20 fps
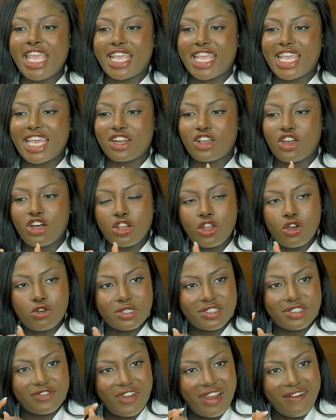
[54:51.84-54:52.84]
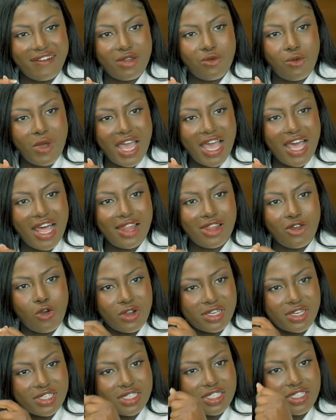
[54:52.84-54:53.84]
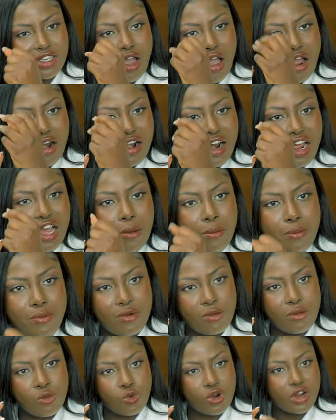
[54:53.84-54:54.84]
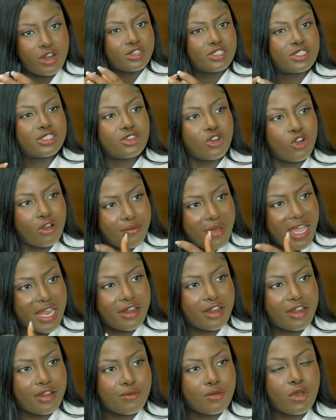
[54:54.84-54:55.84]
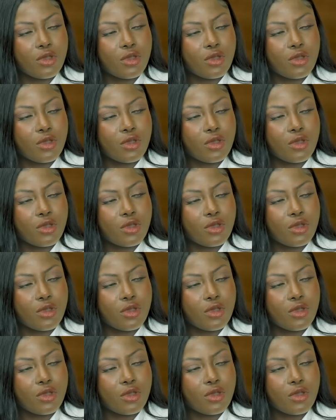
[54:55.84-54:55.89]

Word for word: it can close very well or scar up worse yeah. or better,